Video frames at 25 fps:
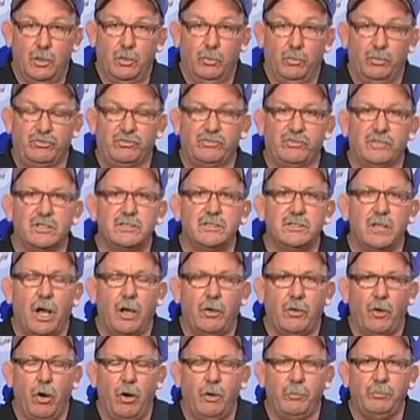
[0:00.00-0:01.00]
which does
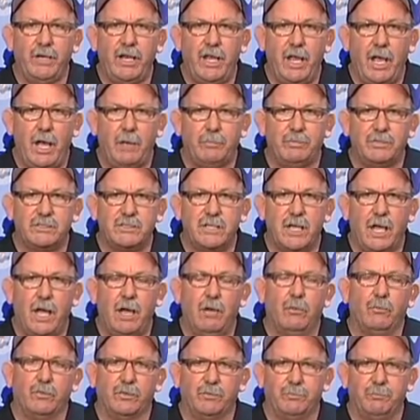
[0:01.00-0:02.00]
not harm the
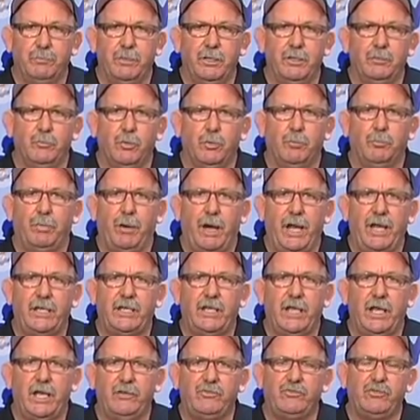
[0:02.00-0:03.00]
habitat with minimal
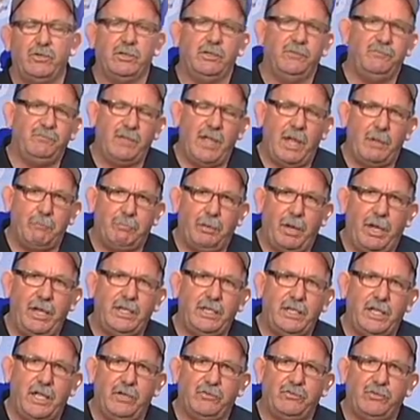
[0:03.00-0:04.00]
bycatch. And if that
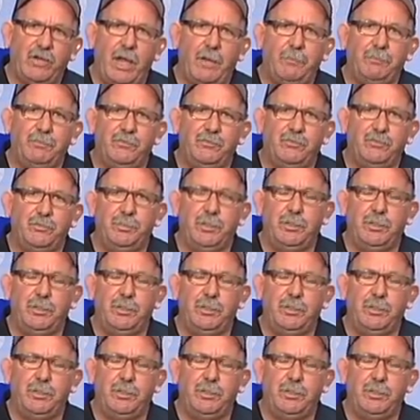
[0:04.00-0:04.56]
bycatch happens to